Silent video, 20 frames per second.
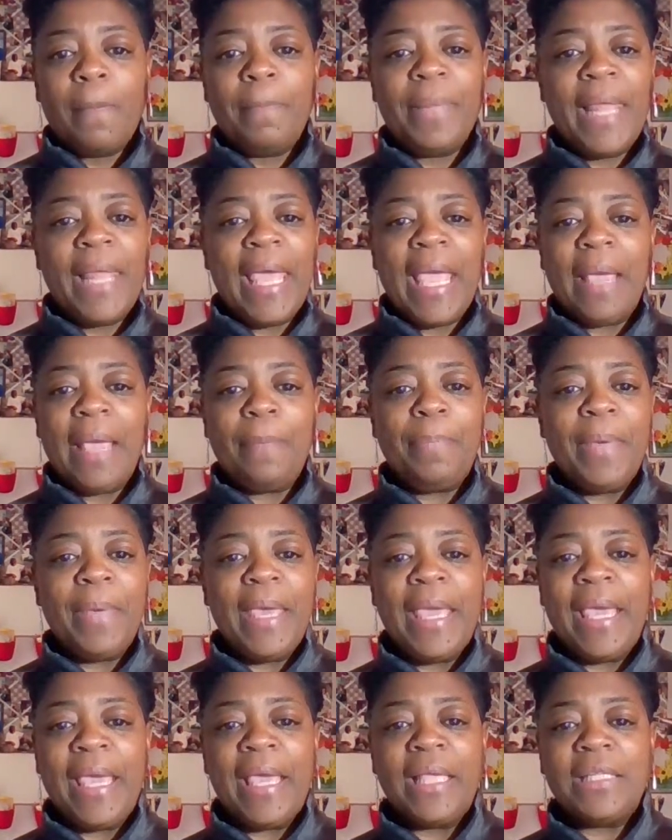black
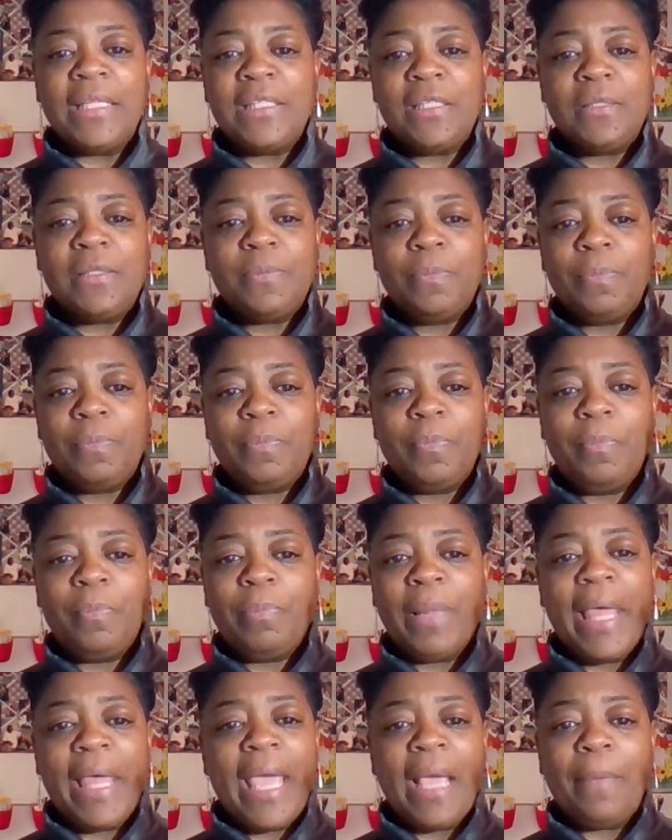pants,
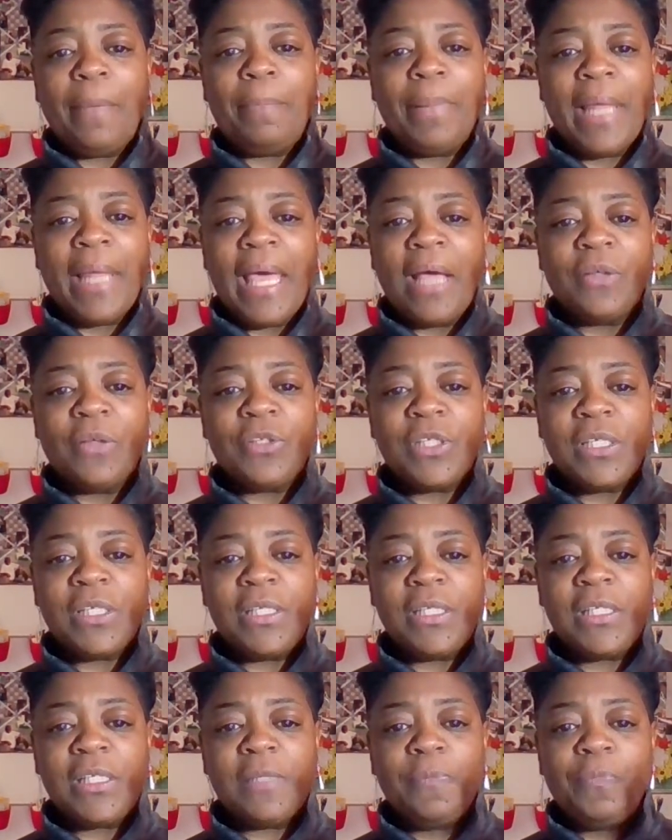black
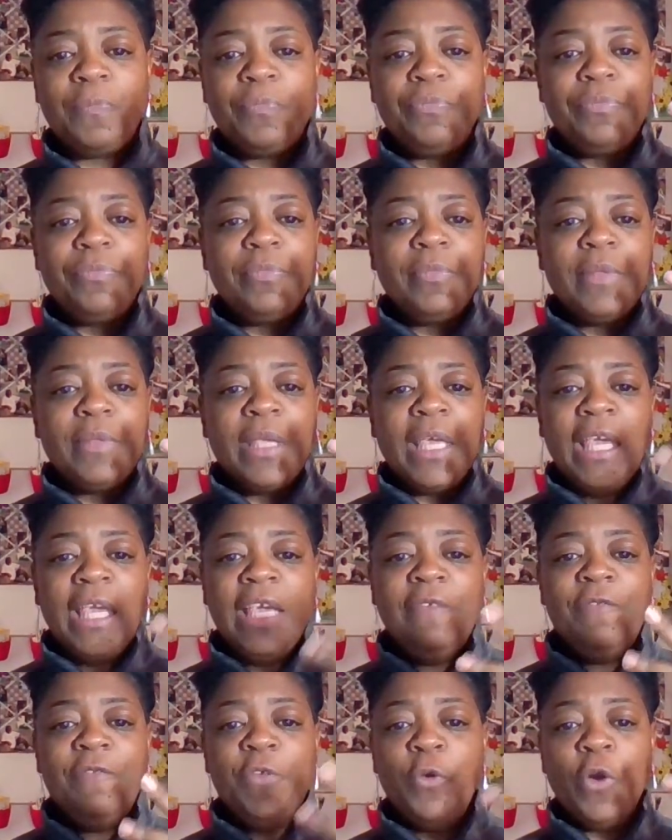blouses.
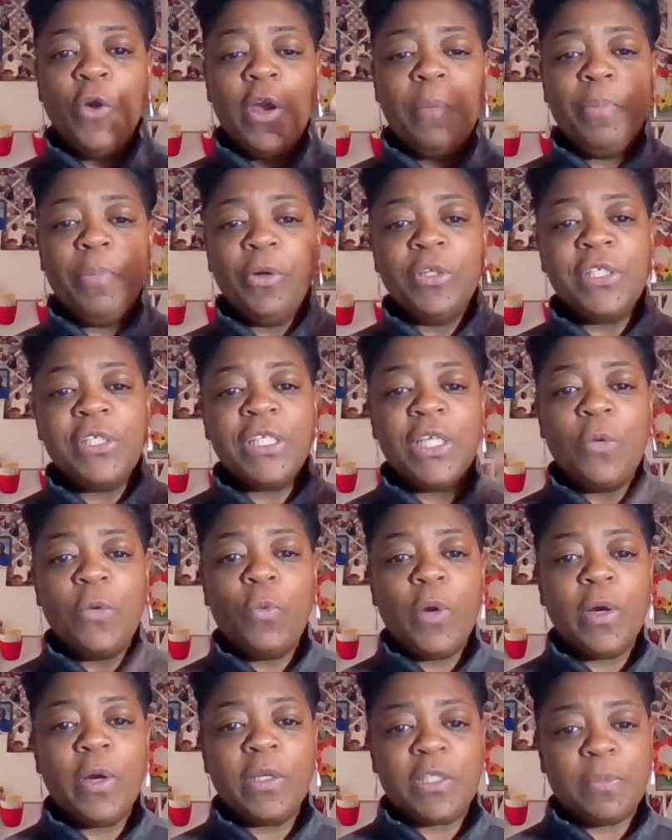If you're a person that
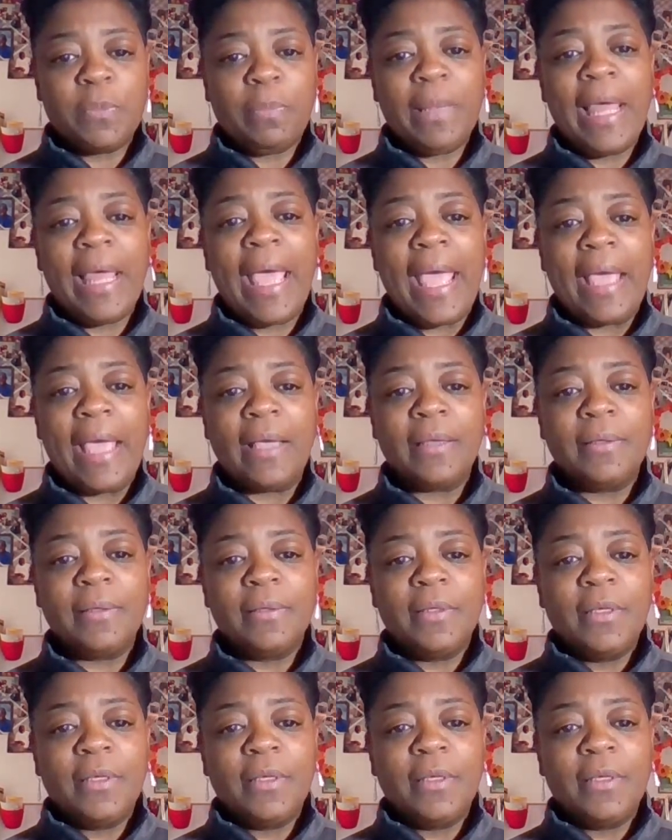wears black,